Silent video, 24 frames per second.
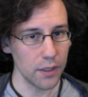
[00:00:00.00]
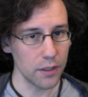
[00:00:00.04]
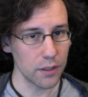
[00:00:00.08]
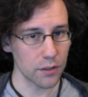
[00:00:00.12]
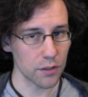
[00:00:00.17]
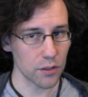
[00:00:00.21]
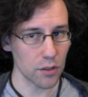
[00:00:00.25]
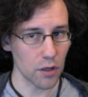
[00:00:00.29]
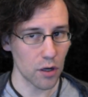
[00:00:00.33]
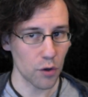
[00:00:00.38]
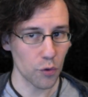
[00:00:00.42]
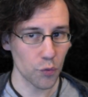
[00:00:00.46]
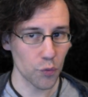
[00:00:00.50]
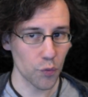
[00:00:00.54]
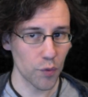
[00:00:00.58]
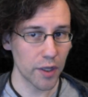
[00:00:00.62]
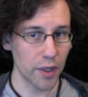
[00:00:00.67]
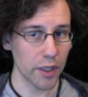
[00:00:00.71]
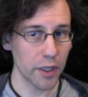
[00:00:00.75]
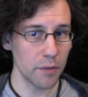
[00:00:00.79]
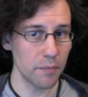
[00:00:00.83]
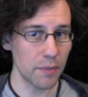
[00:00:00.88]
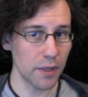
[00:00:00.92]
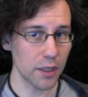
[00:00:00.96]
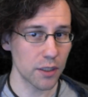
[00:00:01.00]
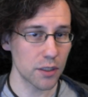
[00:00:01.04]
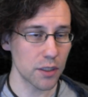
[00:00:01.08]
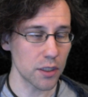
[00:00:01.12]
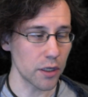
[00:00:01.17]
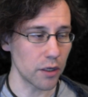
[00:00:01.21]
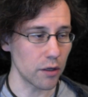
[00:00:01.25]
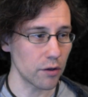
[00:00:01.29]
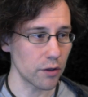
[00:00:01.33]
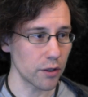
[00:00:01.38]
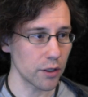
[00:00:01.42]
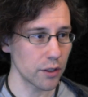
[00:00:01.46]
is a really big
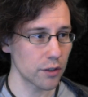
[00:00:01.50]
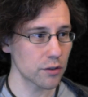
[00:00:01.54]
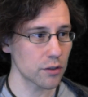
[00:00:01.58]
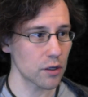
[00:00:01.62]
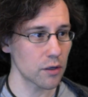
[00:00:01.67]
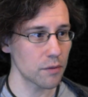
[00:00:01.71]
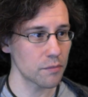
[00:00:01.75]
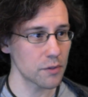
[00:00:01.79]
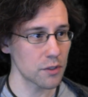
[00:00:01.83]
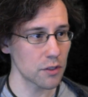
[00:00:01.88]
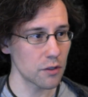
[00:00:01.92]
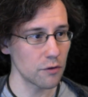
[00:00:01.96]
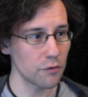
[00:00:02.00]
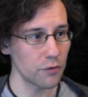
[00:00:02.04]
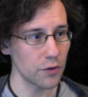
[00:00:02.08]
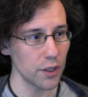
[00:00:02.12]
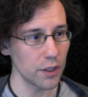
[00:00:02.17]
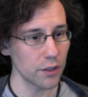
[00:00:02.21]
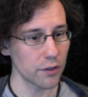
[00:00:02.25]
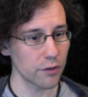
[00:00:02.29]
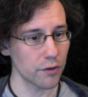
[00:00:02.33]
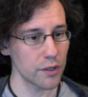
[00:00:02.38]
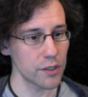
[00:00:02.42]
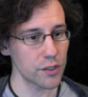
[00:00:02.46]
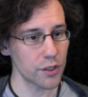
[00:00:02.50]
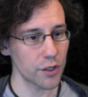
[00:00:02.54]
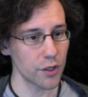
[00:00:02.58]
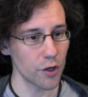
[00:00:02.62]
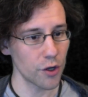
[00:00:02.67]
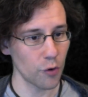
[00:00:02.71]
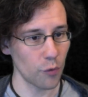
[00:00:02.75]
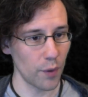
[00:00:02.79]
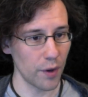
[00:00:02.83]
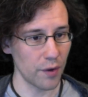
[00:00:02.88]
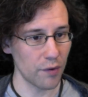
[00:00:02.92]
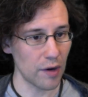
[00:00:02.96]
deal in terms of increasing
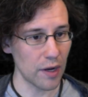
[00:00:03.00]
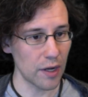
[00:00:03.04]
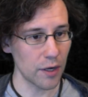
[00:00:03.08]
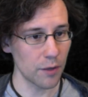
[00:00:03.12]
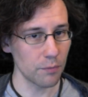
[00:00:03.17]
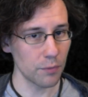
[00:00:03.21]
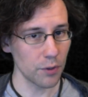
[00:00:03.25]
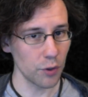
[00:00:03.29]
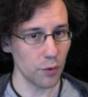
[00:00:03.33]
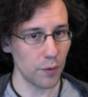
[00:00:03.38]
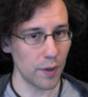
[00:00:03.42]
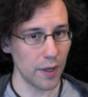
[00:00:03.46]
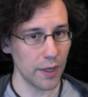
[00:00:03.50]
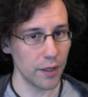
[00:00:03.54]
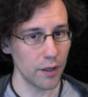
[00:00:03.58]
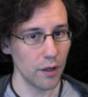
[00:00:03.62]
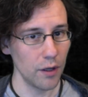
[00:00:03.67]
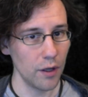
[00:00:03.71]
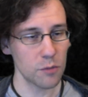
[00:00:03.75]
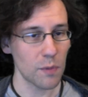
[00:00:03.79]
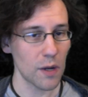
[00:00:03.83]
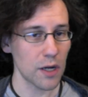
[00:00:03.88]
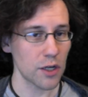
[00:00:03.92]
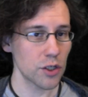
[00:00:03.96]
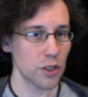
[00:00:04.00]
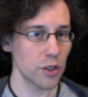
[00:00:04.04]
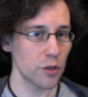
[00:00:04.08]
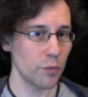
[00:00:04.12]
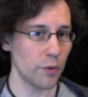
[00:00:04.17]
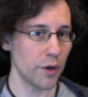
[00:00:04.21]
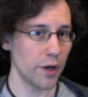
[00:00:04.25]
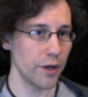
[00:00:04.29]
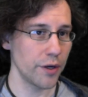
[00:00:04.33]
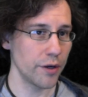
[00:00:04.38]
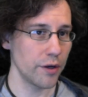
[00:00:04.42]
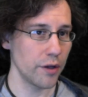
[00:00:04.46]
your win rate in blue-white, especially
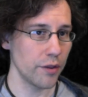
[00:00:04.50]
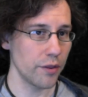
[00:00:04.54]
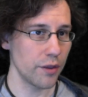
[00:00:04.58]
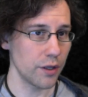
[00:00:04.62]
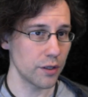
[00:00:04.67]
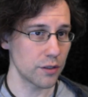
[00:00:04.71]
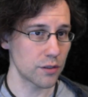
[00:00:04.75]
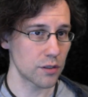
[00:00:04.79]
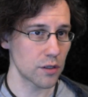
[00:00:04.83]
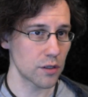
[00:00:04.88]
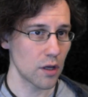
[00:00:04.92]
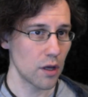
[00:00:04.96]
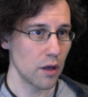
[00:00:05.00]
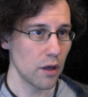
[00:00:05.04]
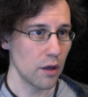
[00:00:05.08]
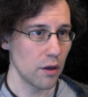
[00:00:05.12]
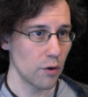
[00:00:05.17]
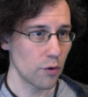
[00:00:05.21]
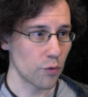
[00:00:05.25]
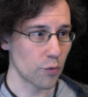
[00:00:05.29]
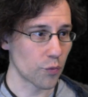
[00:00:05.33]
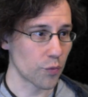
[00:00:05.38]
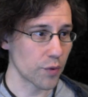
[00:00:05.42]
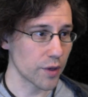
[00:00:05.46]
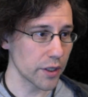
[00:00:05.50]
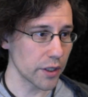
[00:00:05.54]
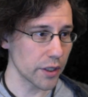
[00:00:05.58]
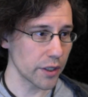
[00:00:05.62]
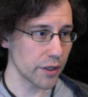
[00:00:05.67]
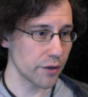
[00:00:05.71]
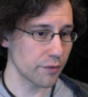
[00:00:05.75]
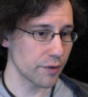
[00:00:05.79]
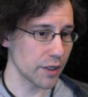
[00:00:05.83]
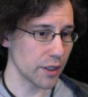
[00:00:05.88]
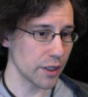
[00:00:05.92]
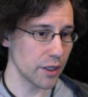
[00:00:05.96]
one that's
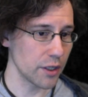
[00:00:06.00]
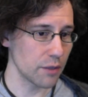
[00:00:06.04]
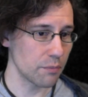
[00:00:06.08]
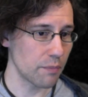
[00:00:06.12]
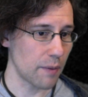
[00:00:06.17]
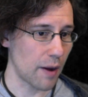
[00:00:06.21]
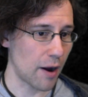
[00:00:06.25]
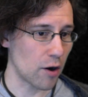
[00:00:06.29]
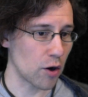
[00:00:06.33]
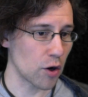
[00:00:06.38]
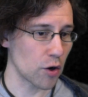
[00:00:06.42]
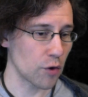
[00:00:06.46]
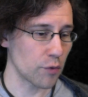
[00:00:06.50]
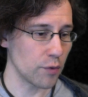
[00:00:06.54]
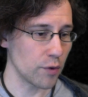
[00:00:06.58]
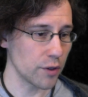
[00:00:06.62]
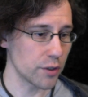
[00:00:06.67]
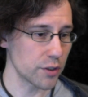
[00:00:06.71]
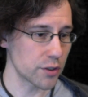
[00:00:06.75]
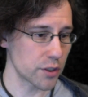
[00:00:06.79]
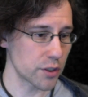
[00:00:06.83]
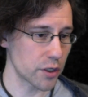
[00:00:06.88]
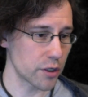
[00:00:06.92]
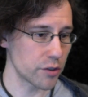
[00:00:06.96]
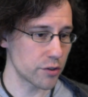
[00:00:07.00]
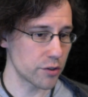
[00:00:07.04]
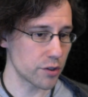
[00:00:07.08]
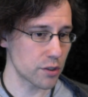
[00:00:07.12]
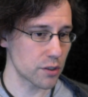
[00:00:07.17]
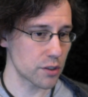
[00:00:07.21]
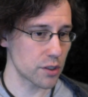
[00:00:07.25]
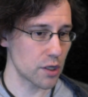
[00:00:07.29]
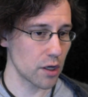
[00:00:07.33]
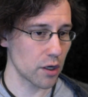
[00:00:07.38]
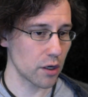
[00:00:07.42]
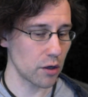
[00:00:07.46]
really, really powerful and
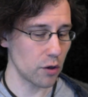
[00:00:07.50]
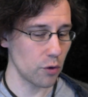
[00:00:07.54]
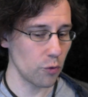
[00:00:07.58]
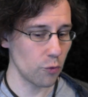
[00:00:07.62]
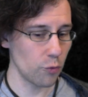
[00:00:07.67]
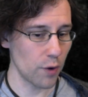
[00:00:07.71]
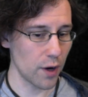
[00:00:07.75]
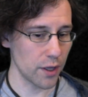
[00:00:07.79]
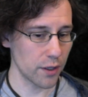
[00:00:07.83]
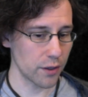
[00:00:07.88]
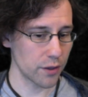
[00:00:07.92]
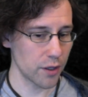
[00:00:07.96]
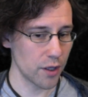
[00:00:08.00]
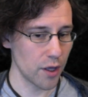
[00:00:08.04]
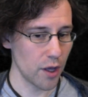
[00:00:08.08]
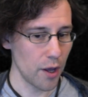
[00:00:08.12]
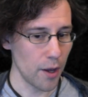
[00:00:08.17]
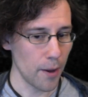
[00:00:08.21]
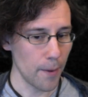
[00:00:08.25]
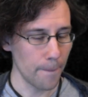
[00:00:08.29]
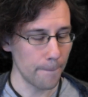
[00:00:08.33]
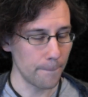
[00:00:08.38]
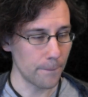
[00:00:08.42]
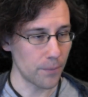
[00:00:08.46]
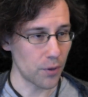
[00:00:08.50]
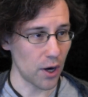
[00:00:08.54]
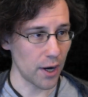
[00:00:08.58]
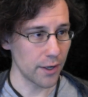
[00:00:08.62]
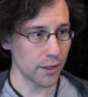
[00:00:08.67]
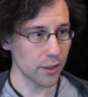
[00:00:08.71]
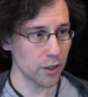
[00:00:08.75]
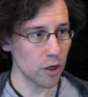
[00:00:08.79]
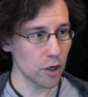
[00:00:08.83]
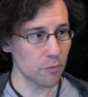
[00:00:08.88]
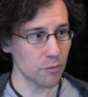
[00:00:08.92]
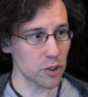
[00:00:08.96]
synergistic with
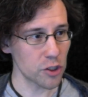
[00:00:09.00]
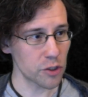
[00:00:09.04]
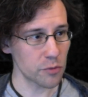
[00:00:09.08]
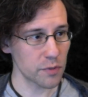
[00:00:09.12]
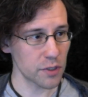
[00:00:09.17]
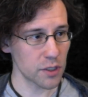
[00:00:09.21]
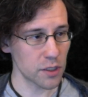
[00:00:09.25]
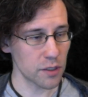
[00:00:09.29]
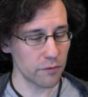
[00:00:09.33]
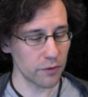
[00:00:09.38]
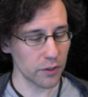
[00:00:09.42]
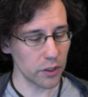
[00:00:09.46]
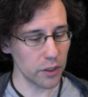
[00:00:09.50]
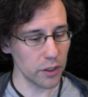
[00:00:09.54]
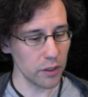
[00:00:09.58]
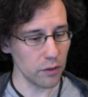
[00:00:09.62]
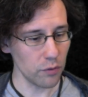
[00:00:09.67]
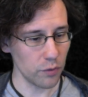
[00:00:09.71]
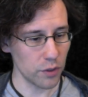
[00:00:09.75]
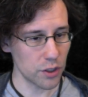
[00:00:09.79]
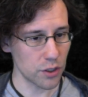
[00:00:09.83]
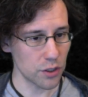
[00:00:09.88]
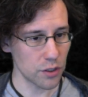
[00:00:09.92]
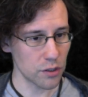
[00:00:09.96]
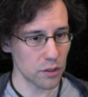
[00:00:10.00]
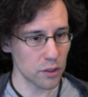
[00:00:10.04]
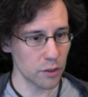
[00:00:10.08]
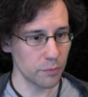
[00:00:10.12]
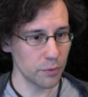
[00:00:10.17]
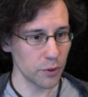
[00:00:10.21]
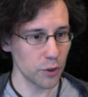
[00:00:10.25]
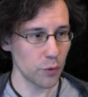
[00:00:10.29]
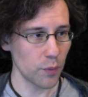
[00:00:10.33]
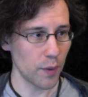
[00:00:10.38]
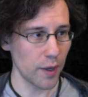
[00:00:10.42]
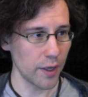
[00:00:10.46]
Brian Comer specifically, which is the
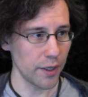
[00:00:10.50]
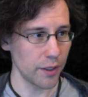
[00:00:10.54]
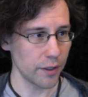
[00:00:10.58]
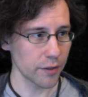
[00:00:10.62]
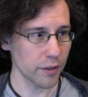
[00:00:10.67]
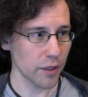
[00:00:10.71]
blue-white